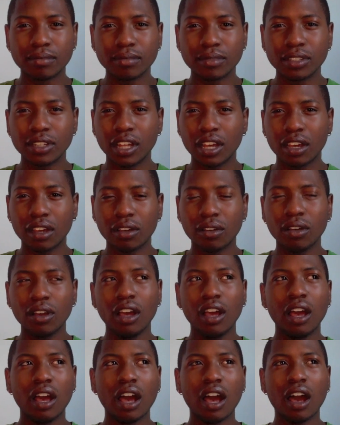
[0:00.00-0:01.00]
You know,
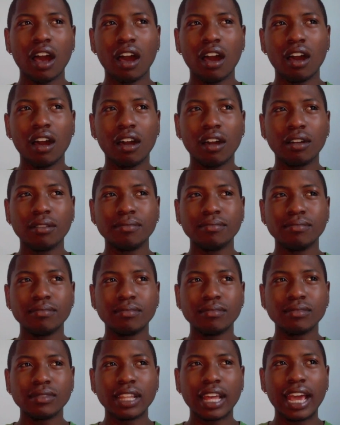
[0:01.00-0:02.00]
um,
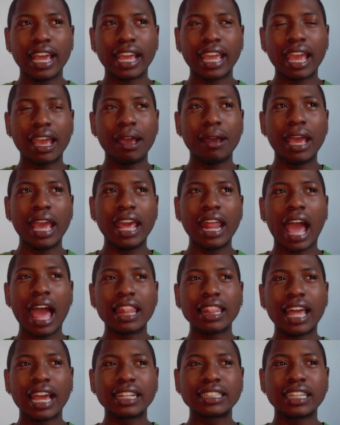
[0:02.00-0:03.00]
like, and I
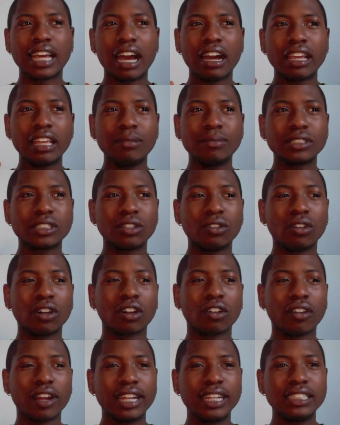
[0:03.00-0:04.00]
liked how he was going
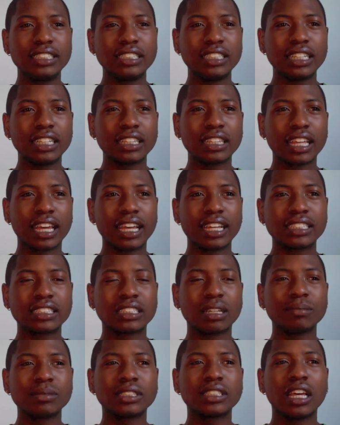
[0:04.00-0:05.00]
crazy and things.
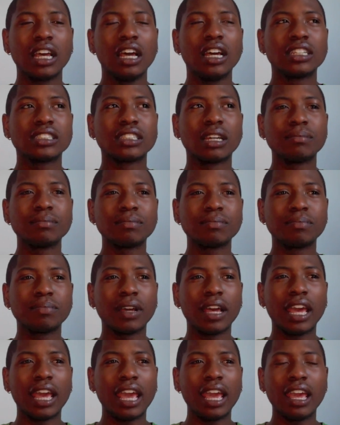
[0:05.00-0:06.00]
Some, some,
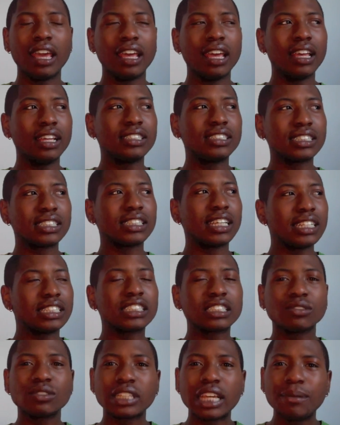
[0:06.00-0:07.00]
it, it just, it
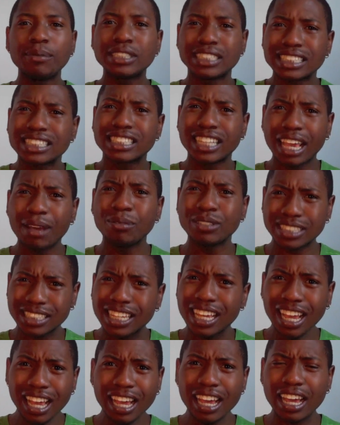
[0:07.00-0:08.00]
just was, it was just, it was
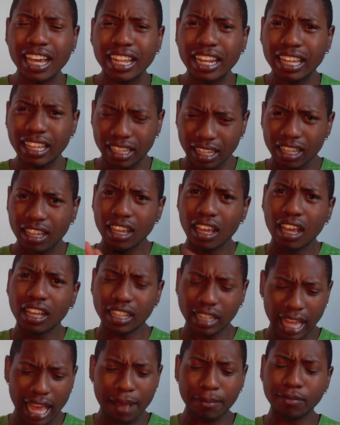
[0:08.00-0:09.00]
good.
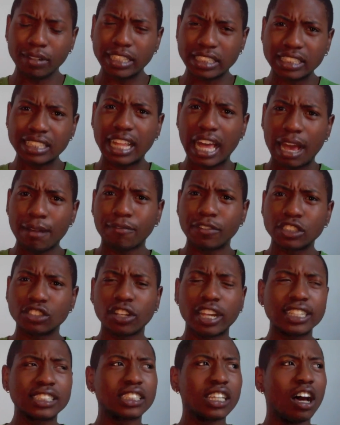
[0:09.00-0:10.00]
Clap, let's clap for
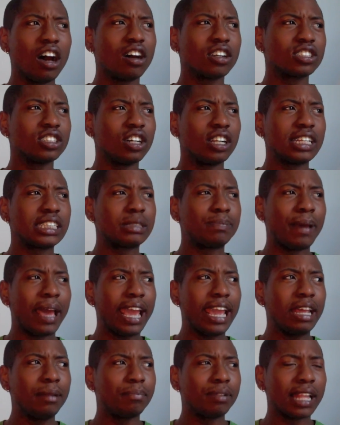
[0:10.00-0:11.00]
Trey Songz. You know, this
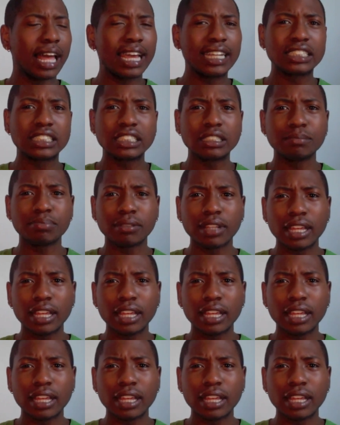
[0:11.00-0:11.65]
pain, passion,